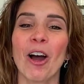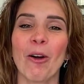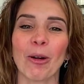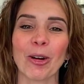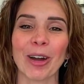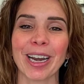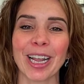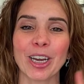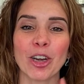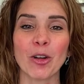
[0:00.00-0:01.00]
We're creating a
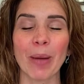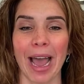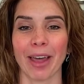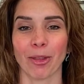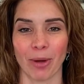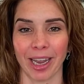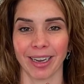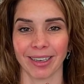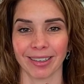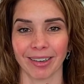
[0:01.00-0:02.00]
new pathway,
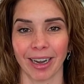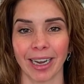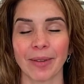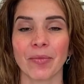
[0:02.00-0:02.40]
okay?